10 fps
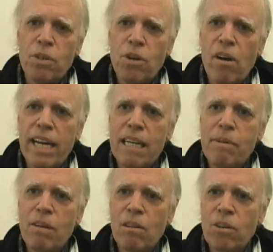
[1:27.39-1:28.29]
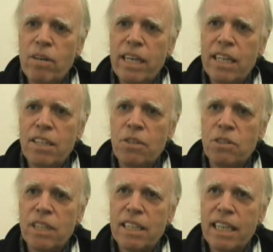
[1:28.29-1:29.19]
talking about learning and
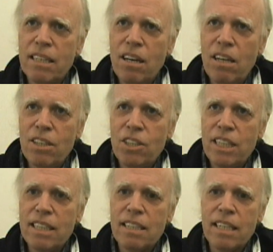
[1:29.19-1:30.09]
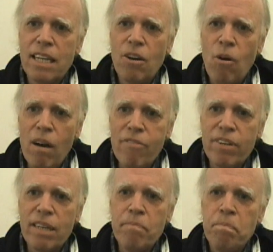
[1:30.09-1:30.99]
using technologies that
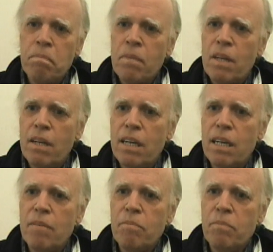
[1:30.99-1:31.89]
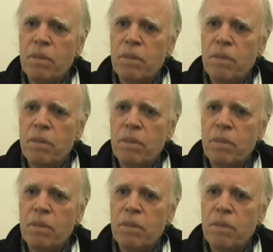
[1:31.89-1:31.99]
often uh,